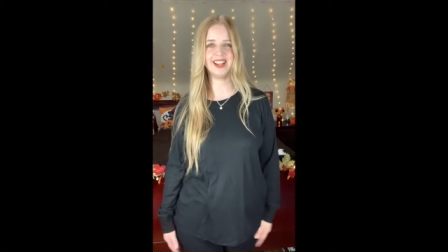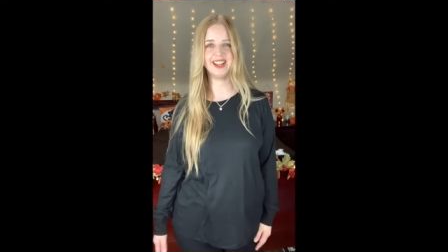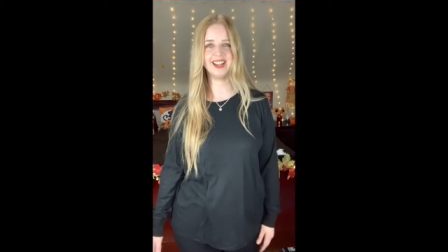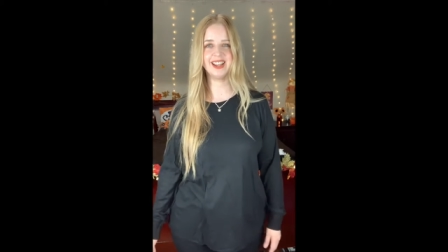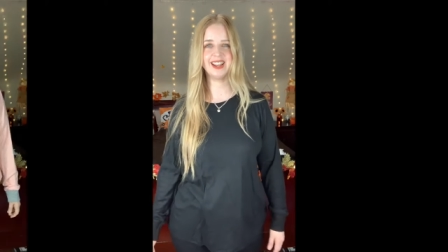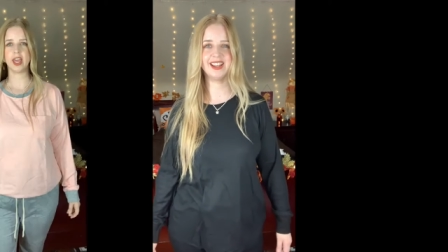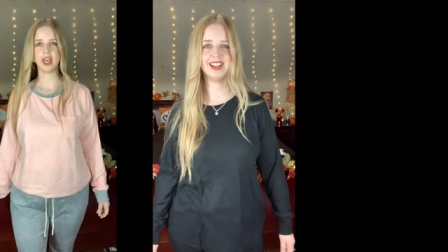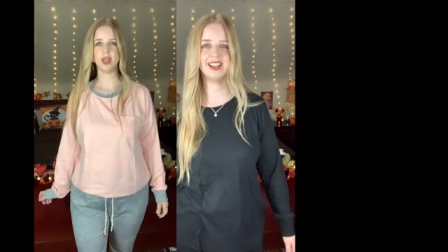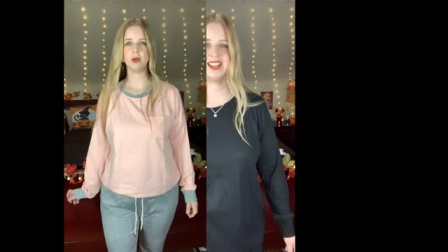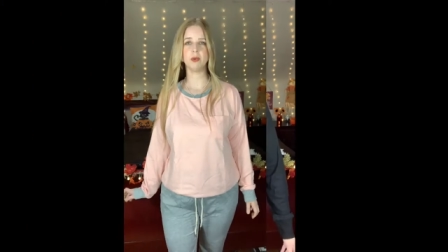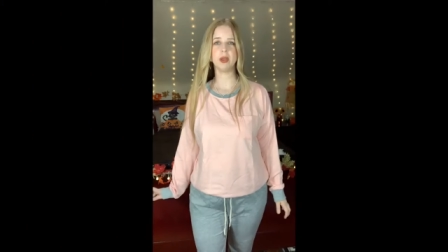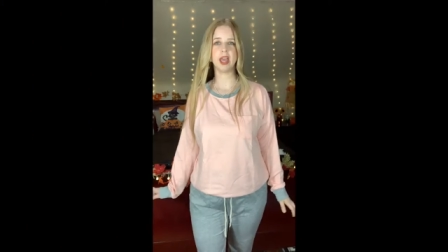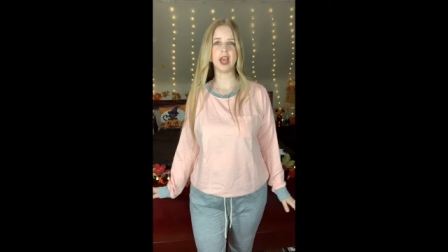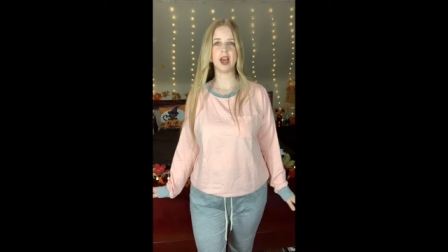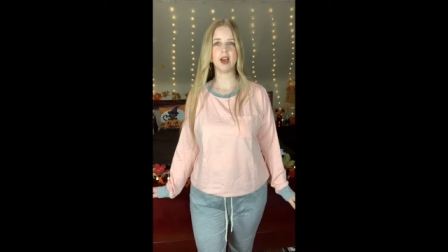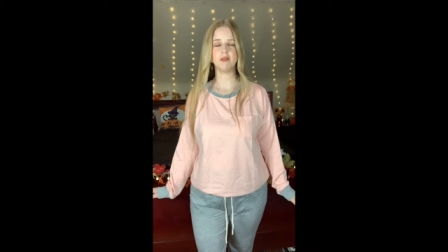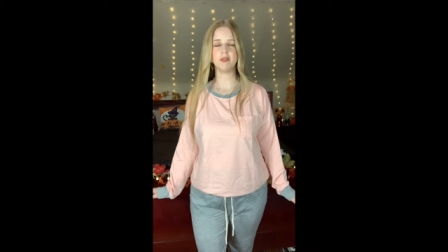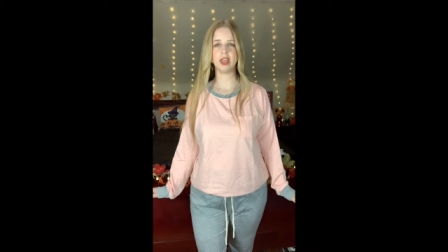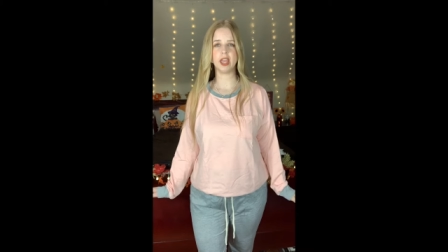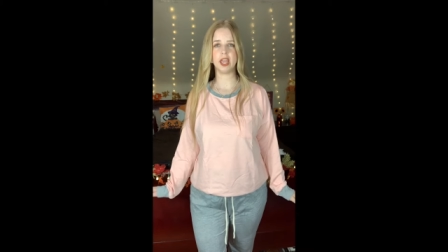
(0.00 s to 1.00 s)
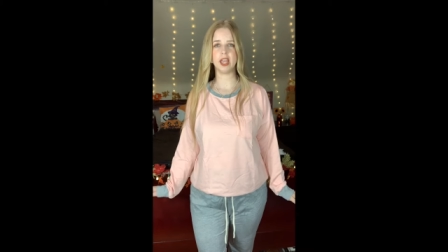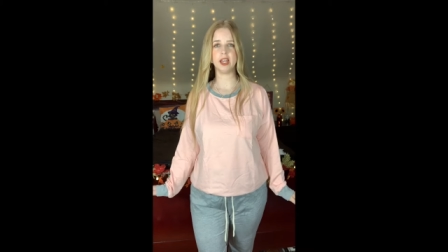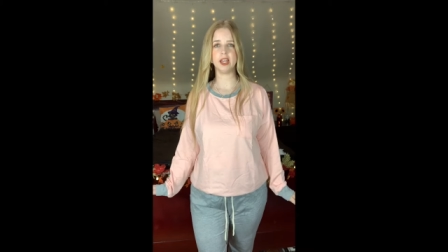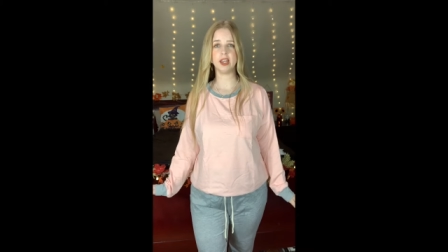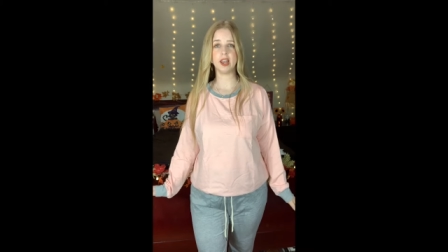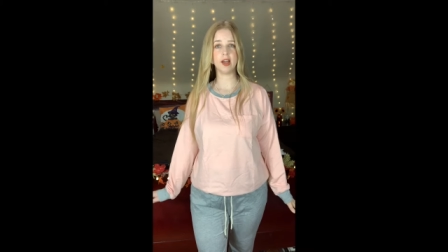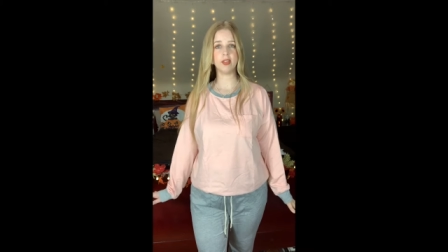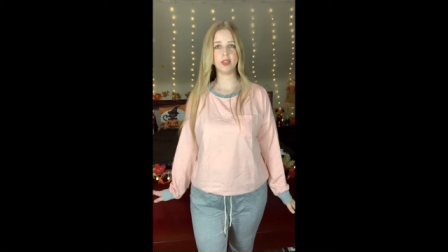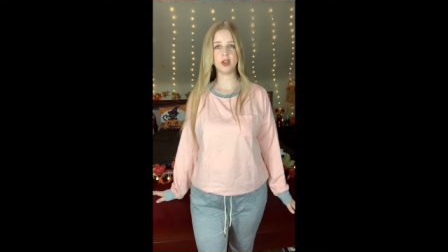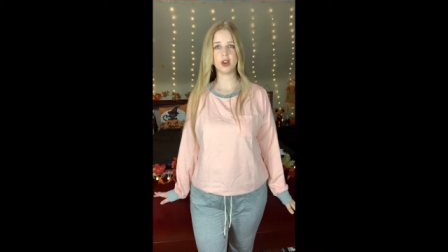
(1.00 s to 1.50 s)
Okay, we have
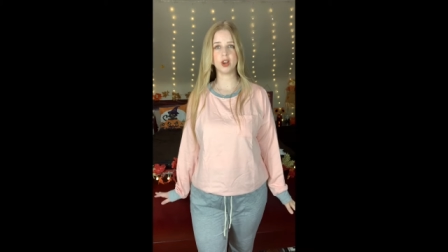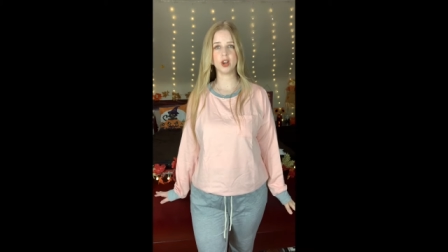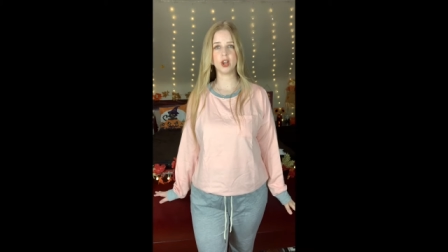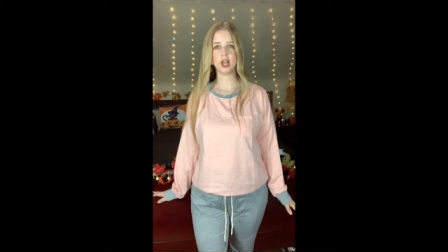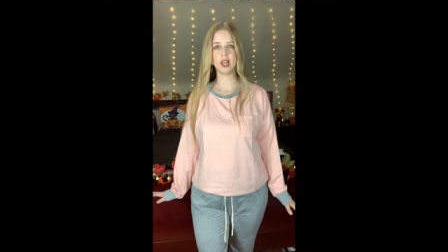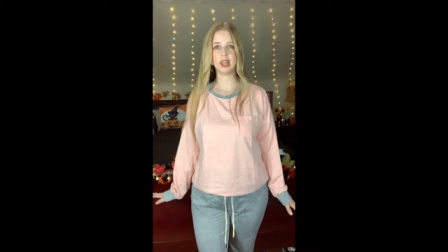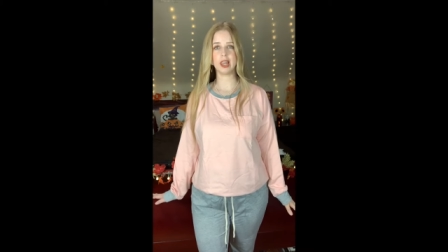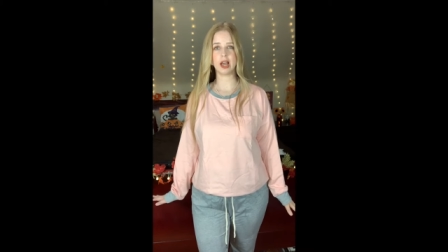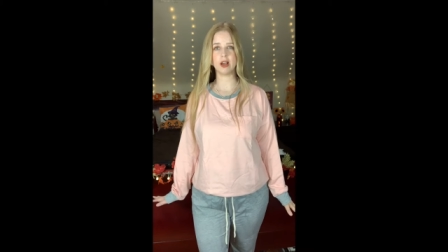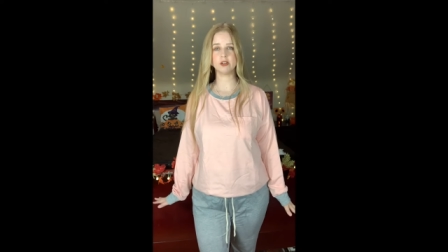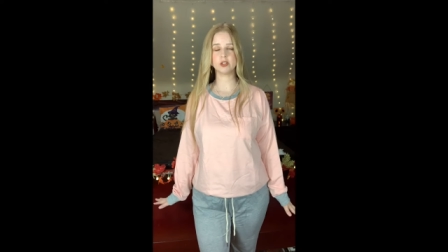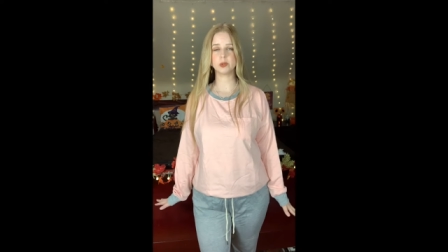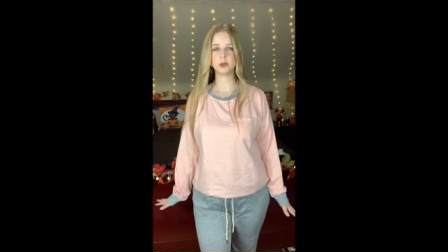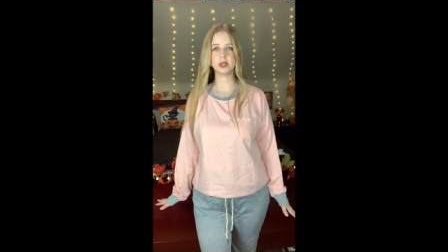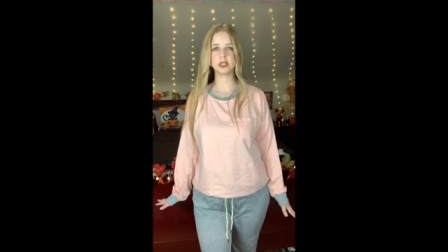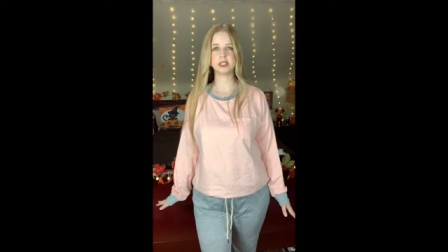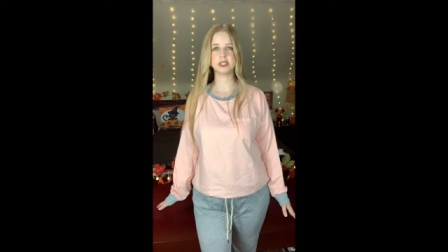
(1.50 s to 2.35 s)
another loungewear